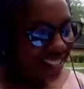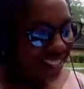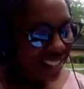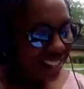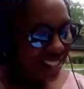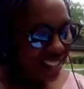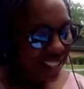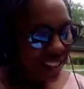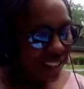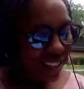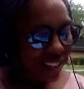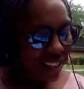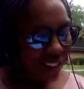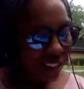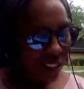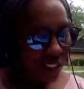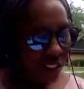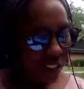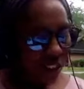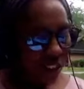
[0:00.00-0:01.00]
Is it not to
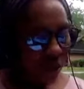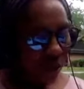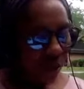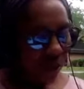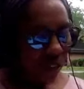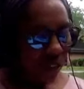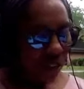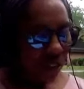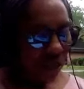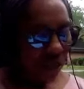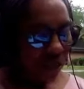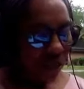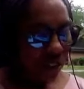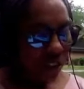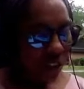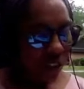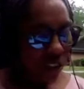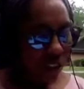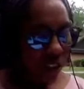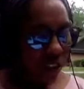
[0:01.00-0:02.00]
share your bread with the
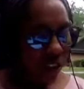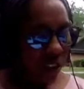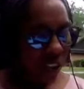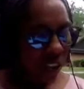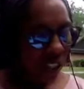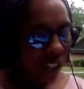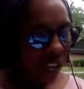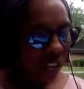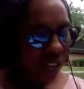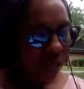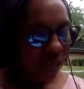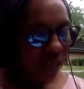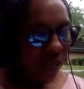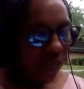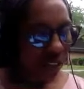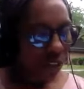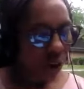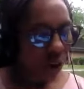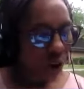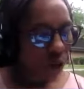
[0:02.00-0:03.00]
hungry and
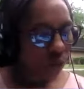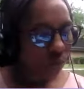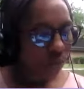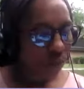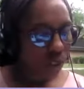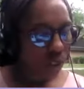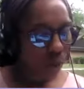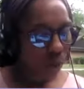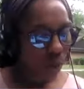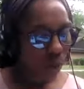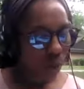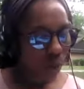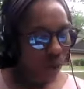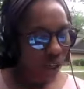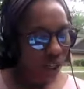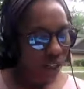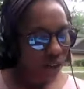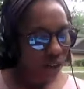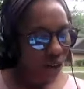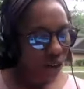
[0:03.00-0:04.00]
bring the homeless poor
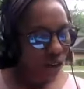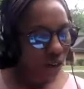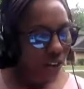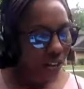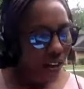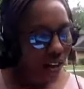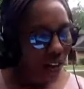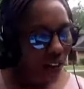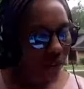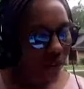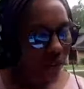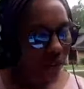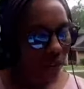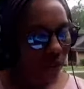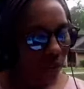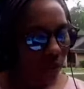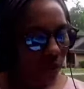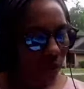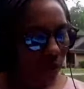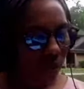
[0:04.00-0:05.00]
into your
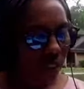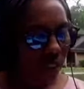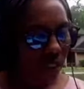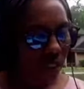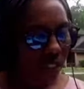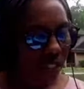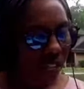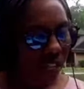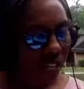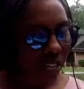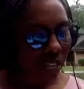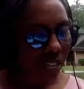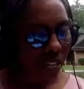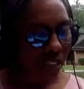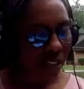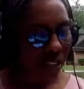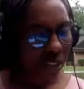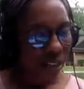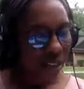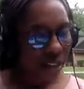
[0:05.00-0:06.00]
house when you see the
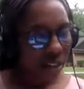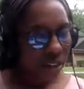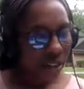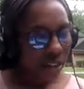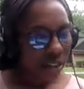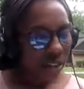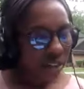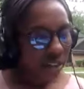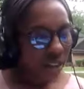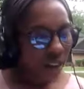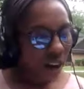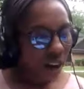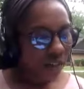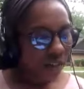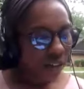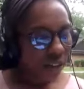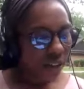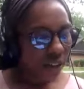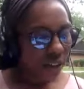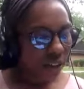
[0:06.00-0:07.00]
naked, to
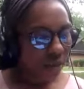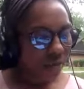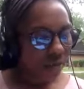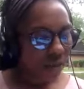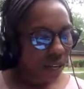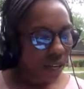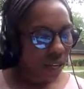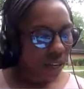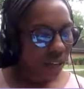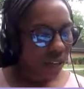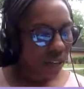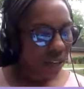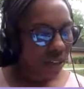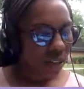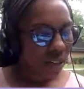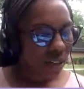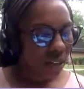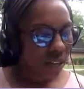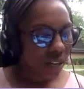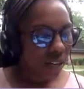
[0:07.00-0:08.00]
cover them and
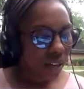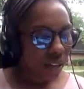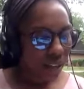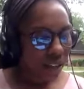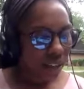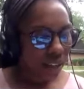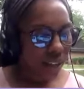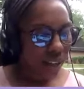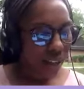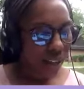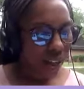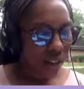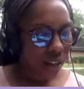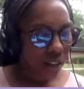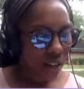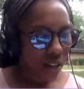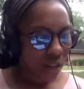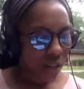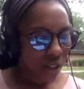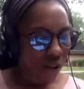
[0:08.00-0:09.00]
not to hide
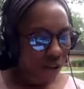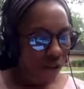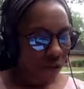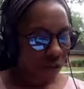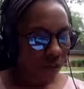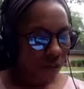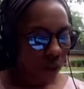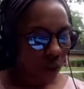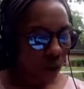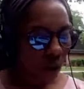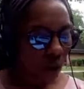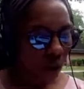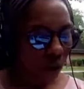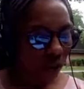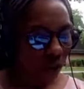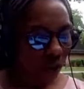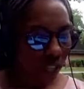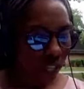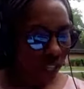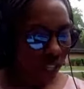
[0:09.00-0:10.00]
yourself from your
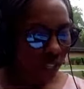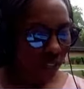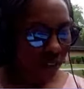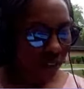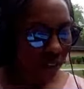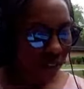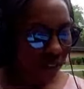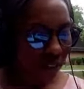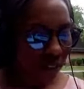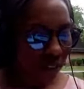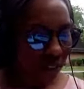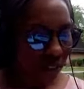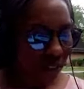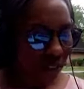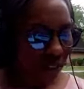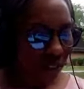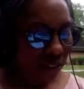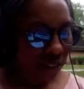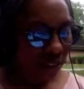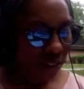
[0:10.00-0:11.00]
own kin?
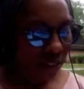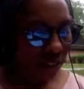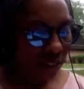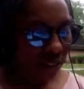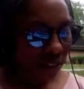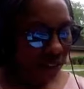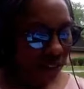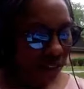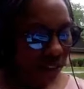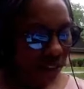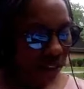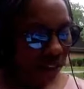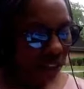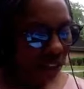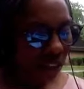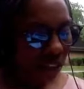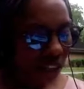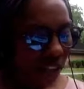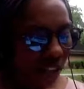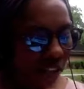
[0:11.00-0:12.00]
Then
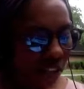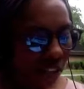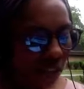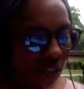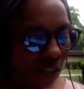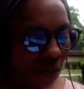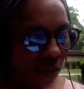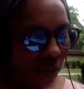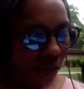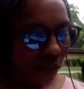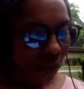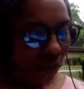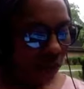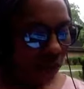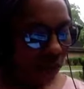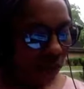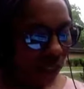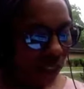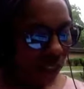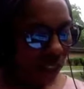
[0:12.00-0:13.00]
your light shall break
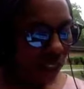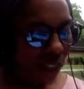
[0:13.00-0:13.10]
forth